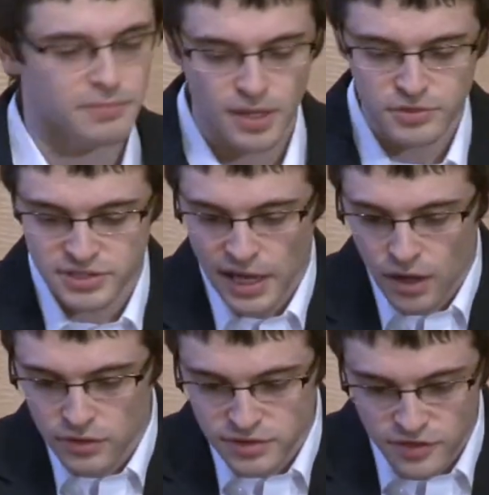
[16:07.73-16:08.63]
being able to
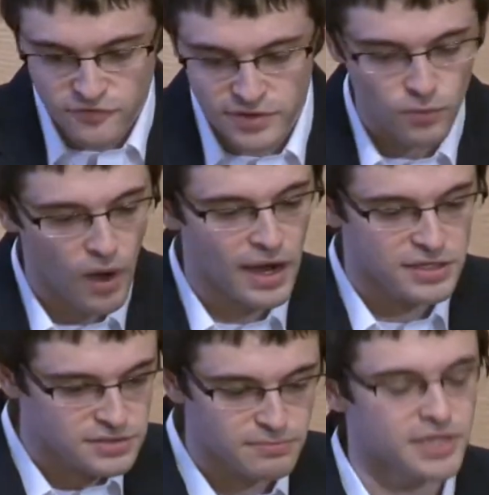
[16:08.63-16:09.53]
tell different
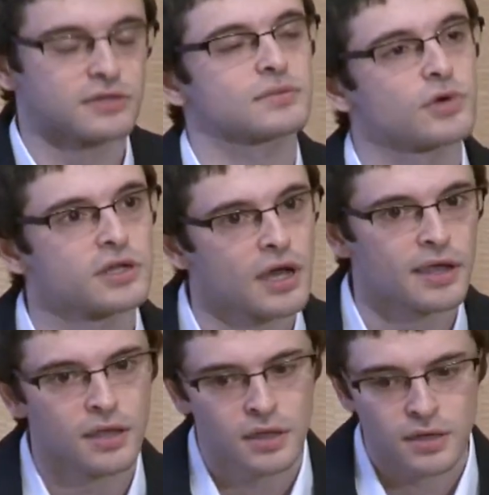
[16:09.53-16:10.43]
wines and beers and whatnot.
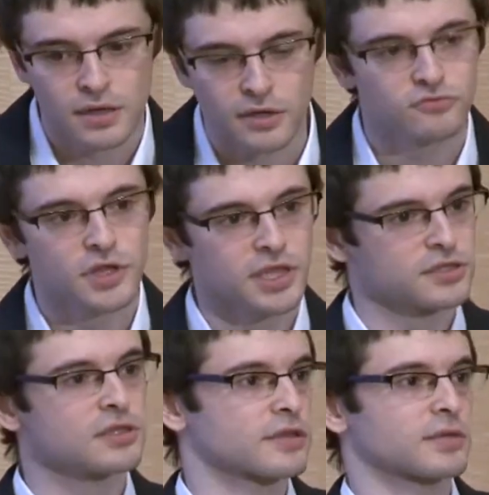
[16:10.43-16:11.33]
Uh, it really
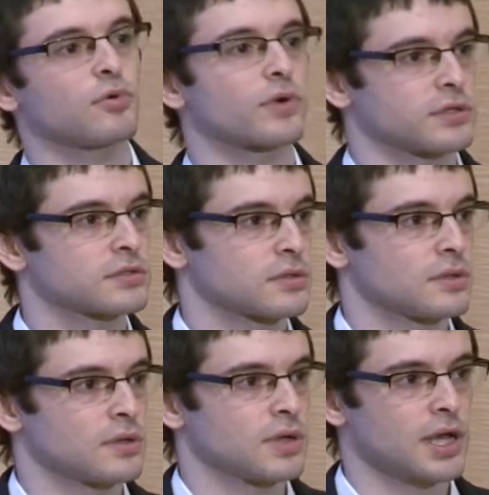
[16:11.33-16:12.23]
is not the point.
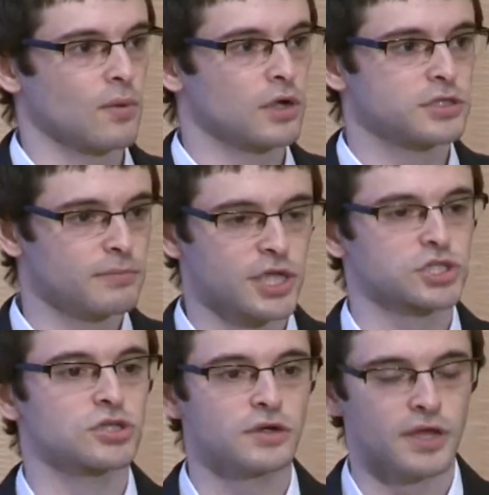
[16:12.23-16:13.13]
I want to make
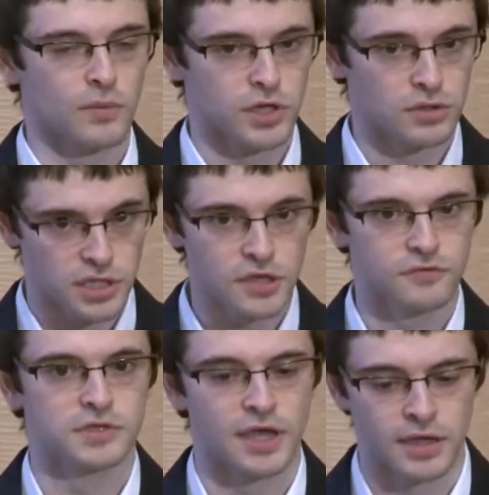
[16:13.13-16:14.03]
sure that when you leave
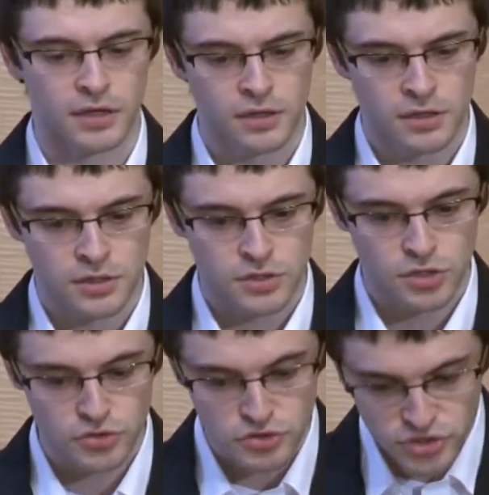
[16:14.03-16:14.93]
today,
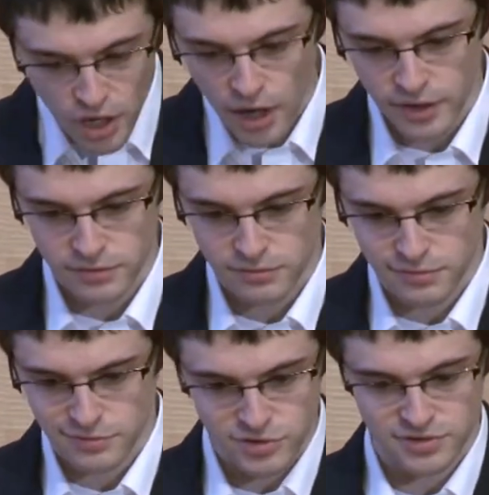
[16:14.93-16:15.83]
you do not
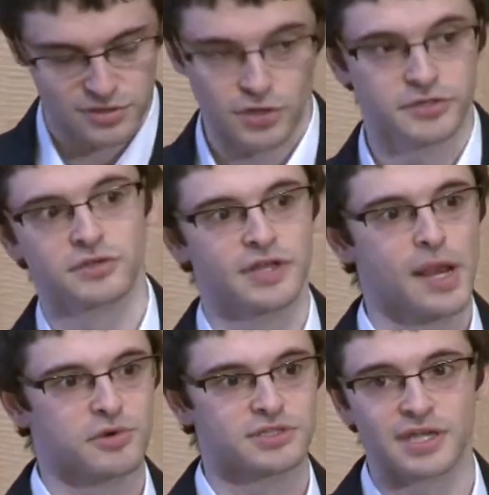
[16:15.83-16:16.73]
turn to your
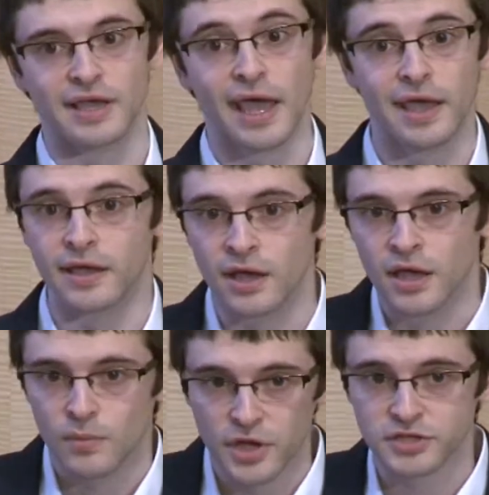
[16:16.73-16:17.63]
neighbor and say, hey,
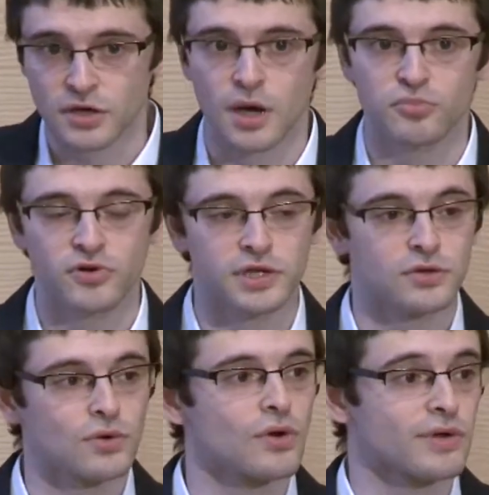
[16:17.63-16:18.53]
we saw a pretty
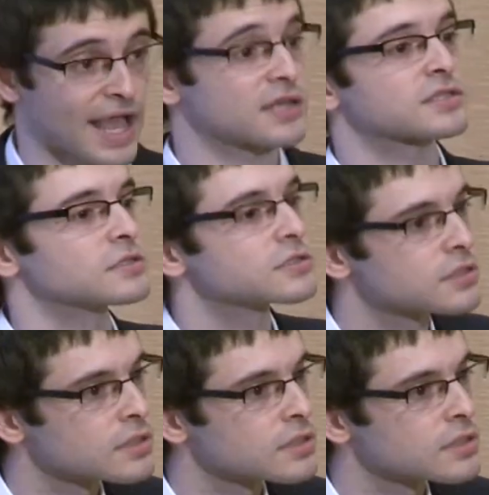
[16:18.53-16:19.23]
cool gas sensor.